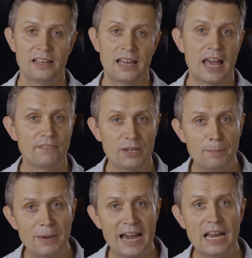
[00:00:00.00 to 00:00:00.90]

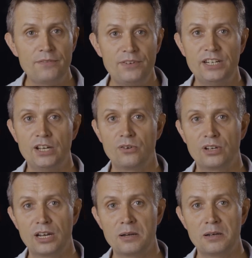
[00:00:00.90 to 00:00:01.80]
Having bad video
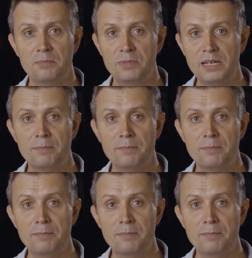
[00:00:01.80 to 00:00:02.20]
can be a